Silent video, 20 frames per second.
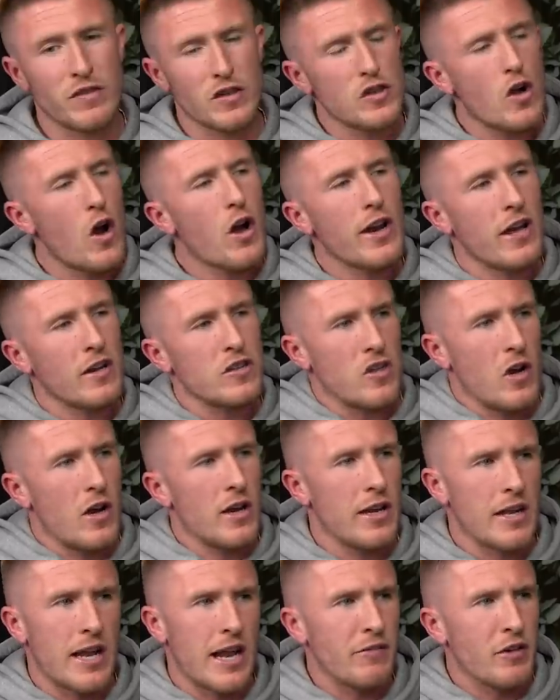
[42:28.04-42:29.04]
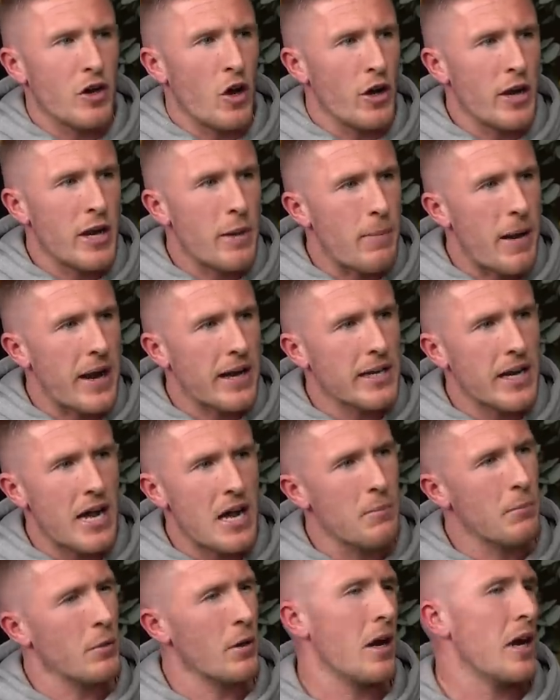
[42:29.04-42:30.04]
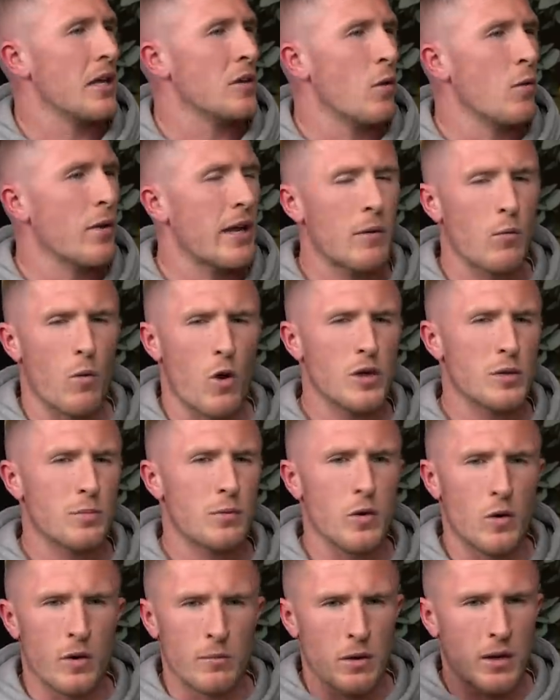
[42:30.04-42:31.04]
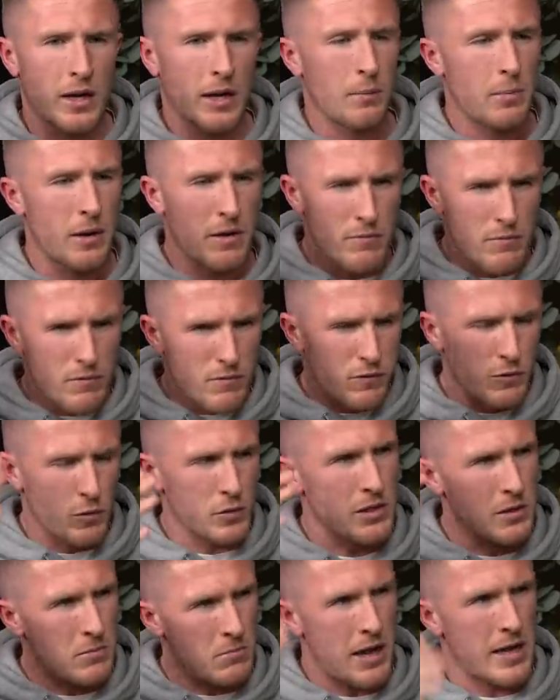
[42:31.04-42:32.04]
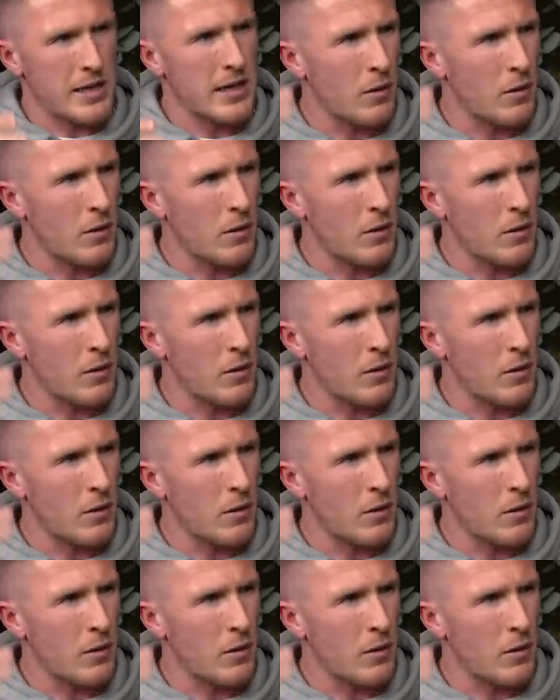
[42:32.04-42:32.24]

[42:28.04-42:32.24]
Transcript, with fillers: nothing else on, I'll have it on in the background, but I don't like watch people. I'm not like a big footy mad, like